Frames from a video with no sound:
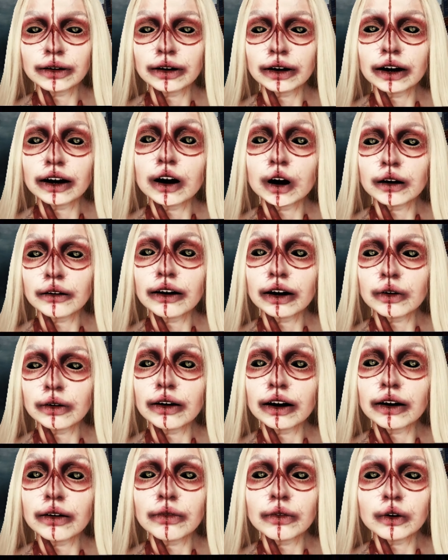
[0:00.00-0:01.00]
Don't let
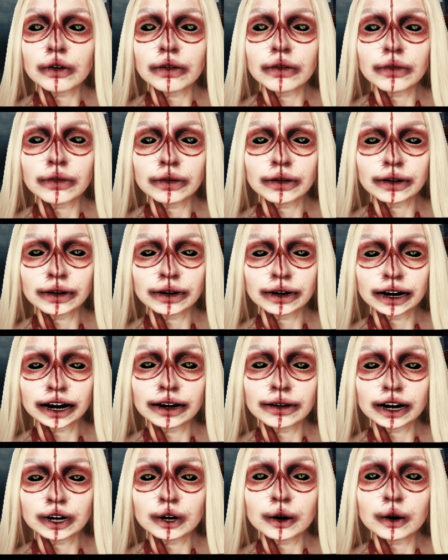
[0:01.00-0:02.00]
them in.
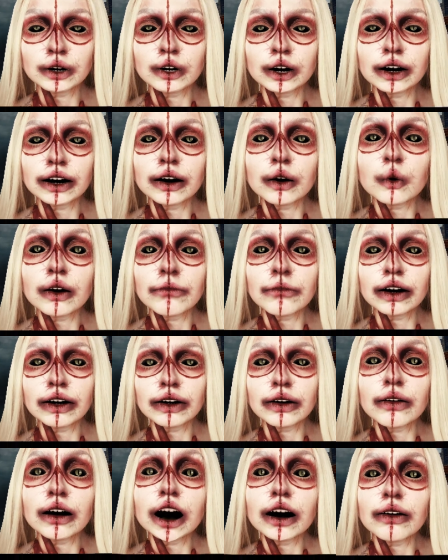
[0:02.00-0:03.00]
Addiction took our mother
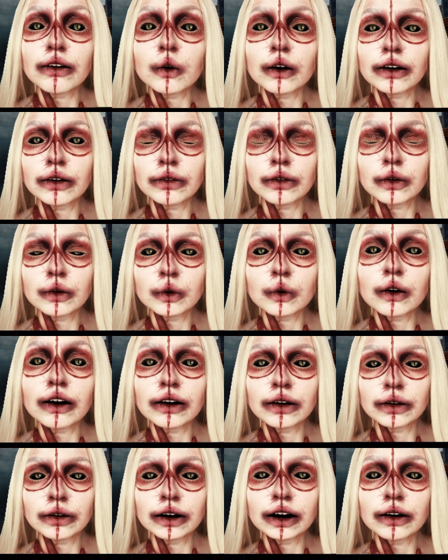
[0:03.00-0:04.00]
slowly,
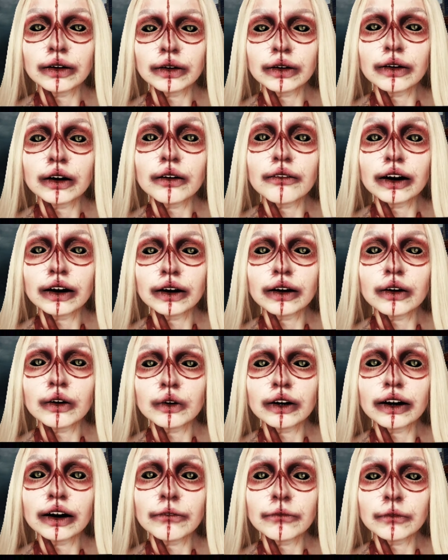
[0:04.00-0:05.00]
rocked her through it and
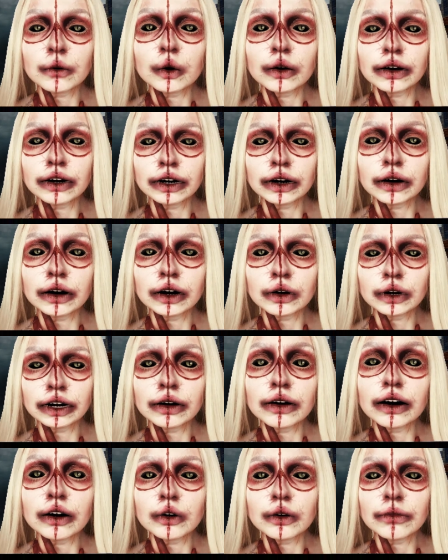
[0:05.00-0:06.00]
sung her to sleep
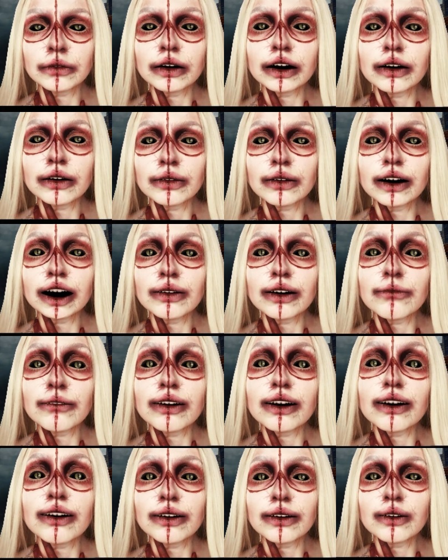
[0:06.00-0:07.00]
sunk deep into the
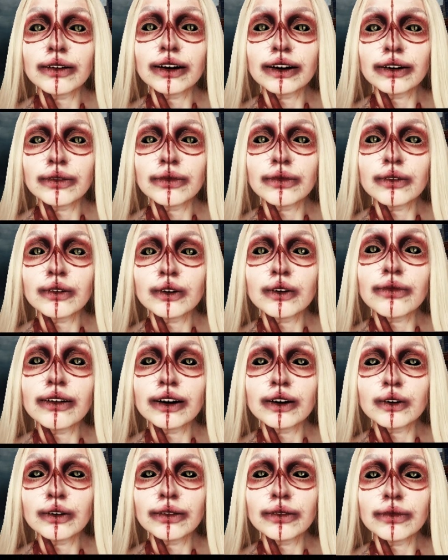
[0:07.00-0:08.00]
mattress on her
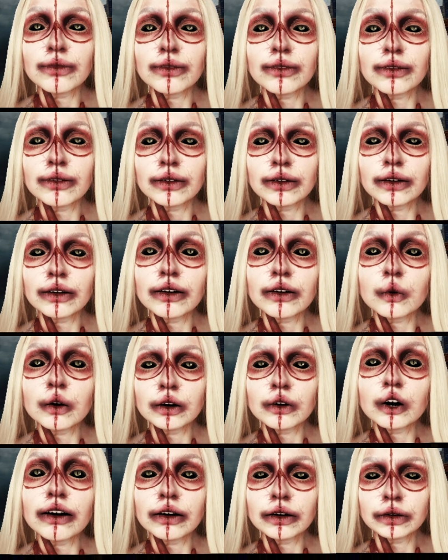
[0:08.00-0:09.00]
bed. When her
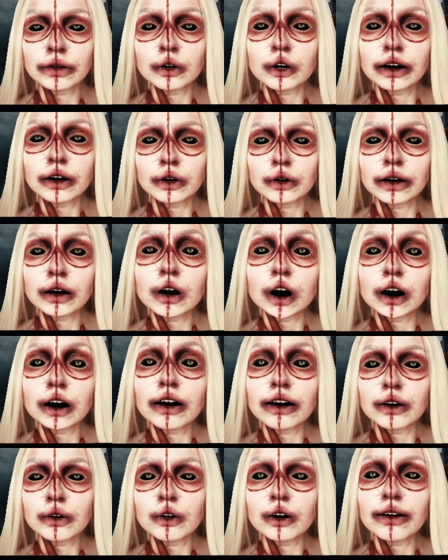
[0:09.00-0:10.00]
back teeth fell
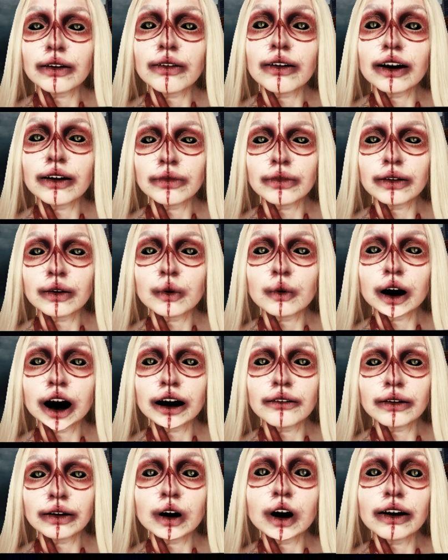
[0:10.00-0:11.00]
out, she left them
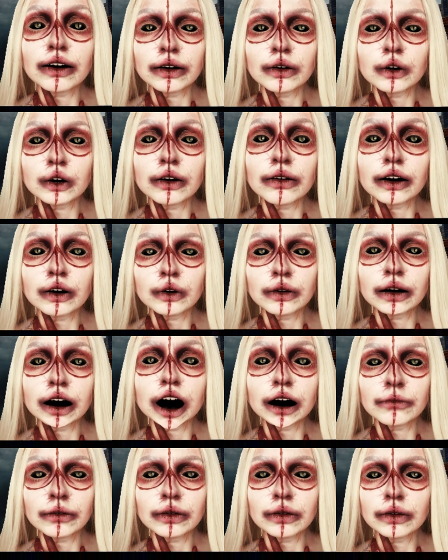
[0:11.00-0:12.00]
on the side of the
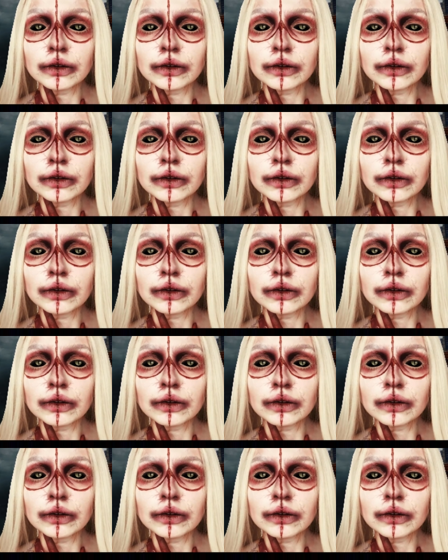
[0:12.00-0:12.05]
bathtub.